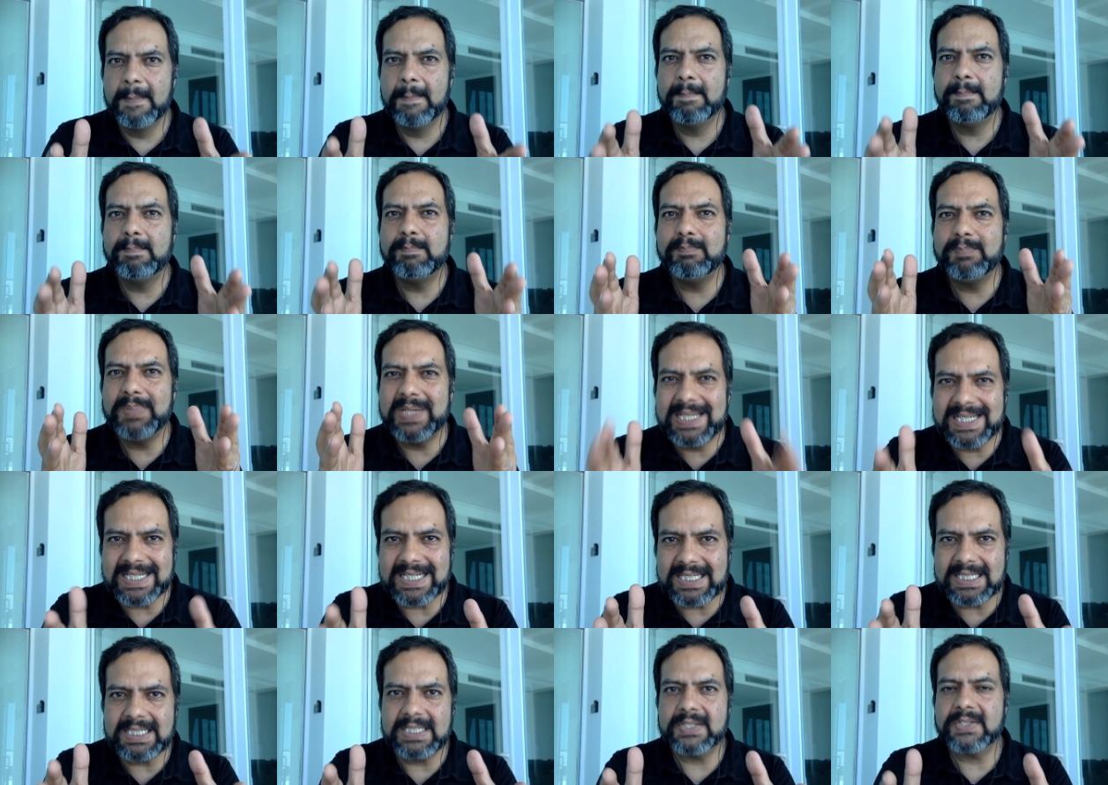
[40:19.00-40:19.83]

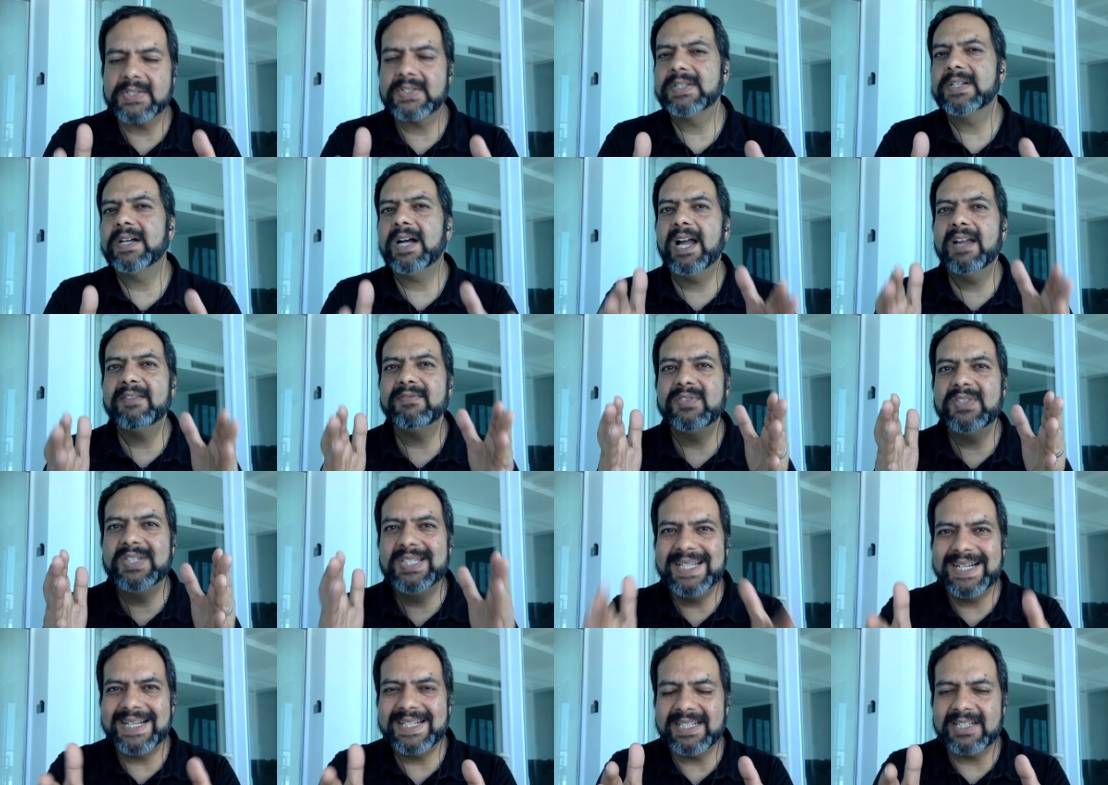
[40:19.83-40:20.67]
because I've
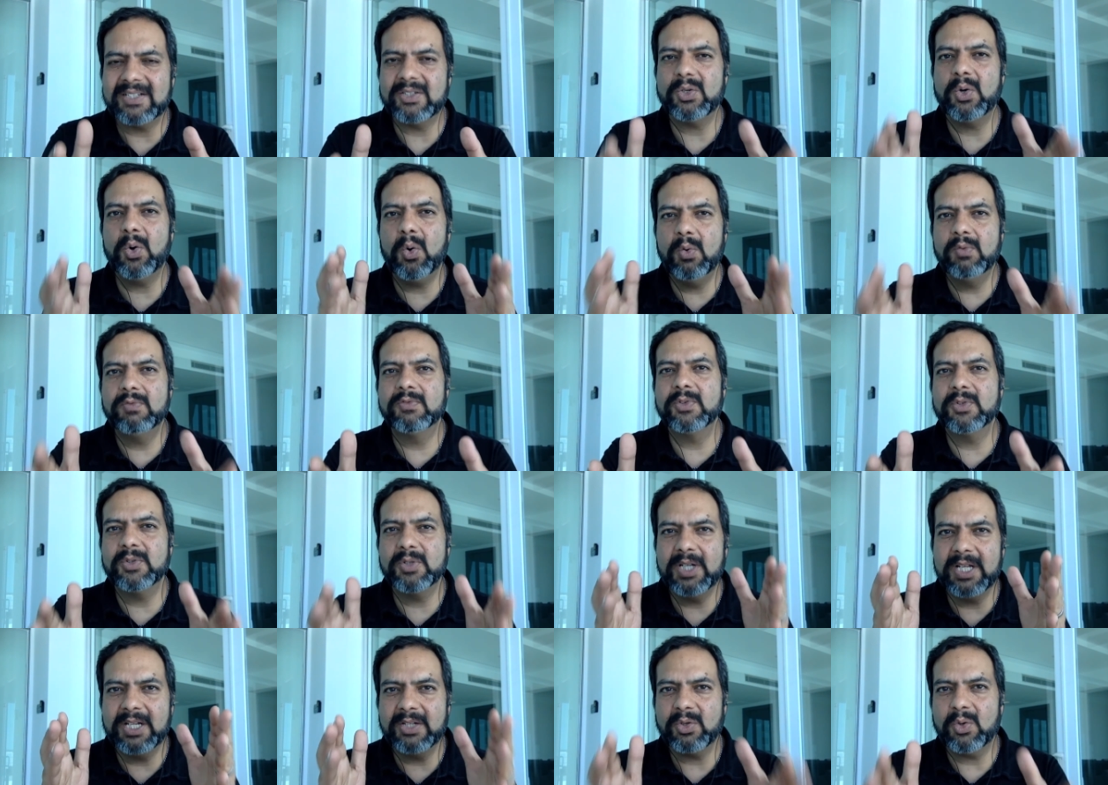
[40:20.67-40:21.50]
done it
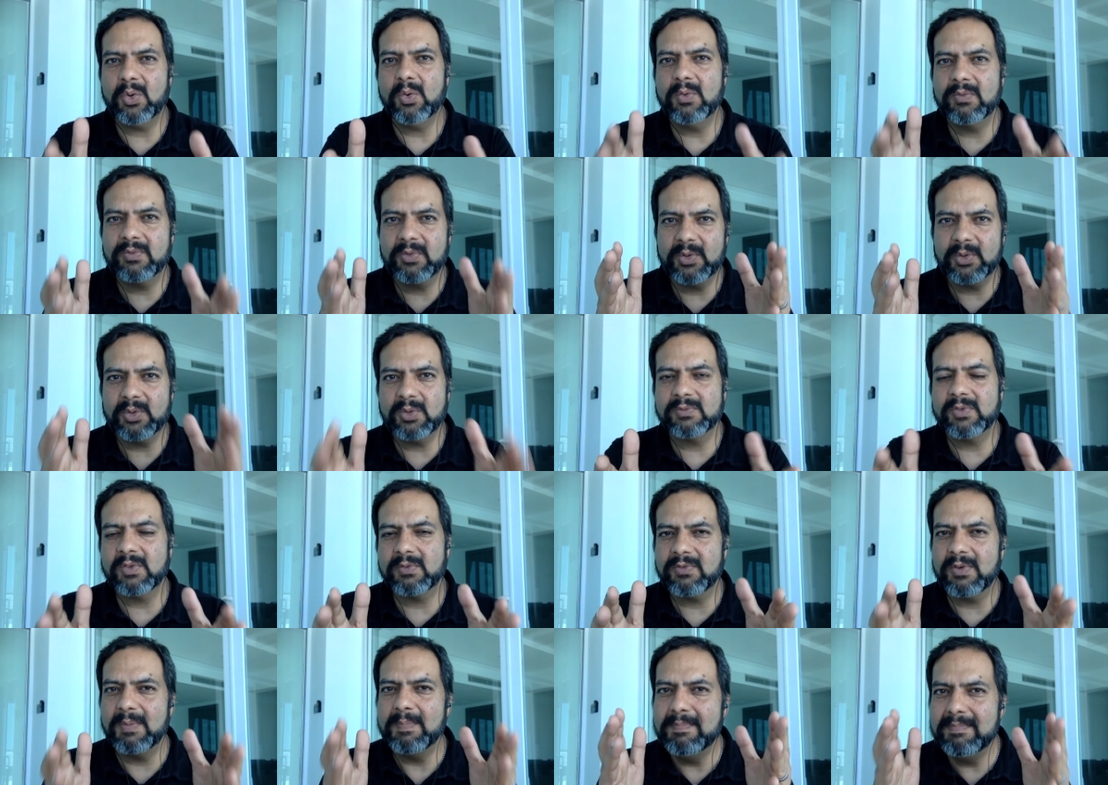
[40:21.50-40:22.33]
over and over and over
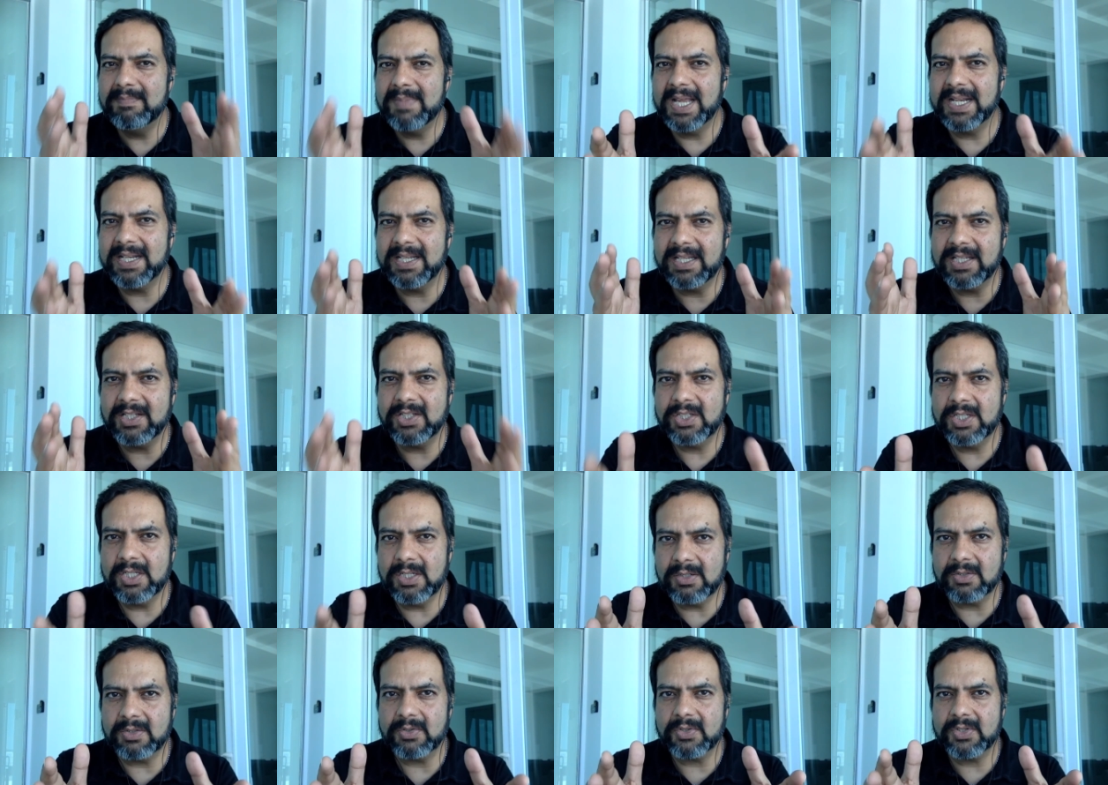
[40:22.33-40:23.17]
for many
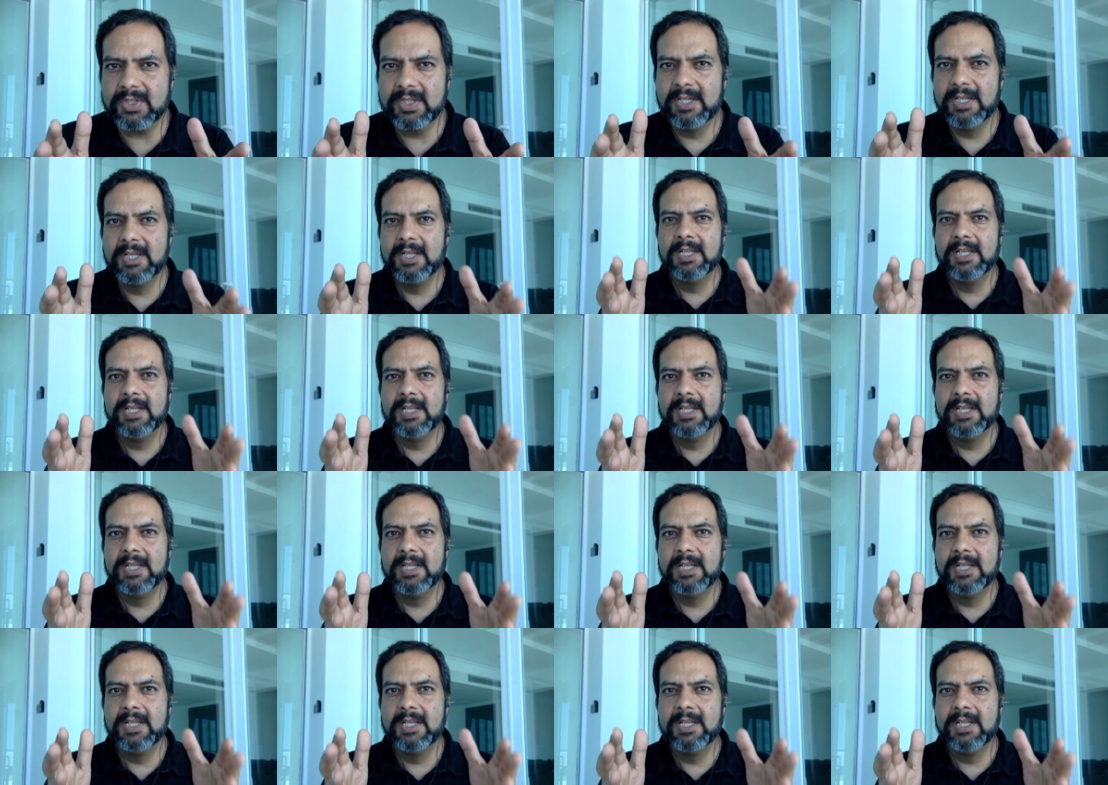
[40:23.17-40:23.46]
years.